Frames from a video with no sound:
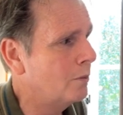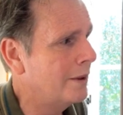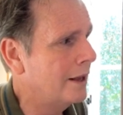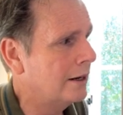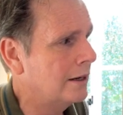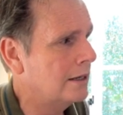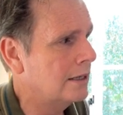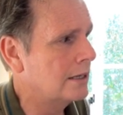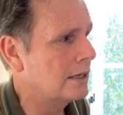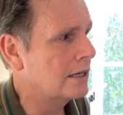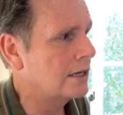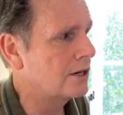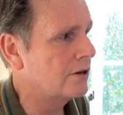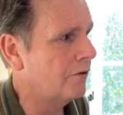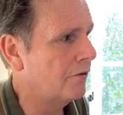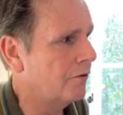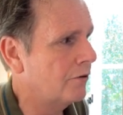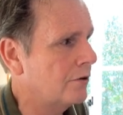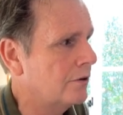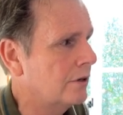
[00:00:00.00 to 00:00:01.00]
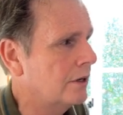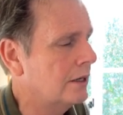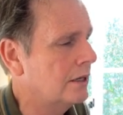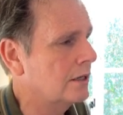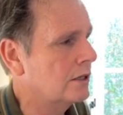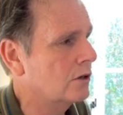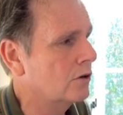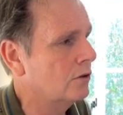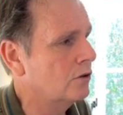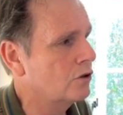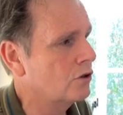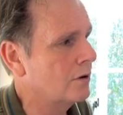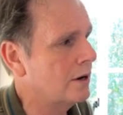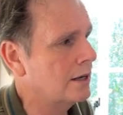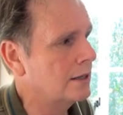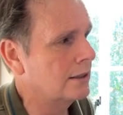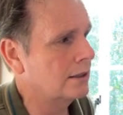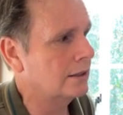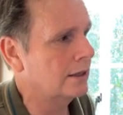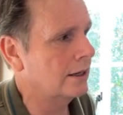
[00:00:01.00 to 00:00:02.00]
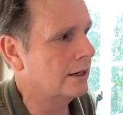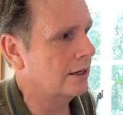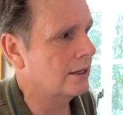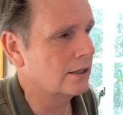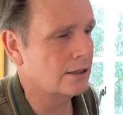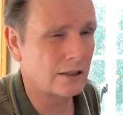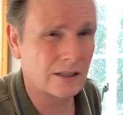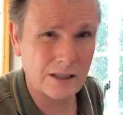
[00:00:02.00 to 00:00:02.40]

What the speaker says: that is. It's different, and it's contrasting against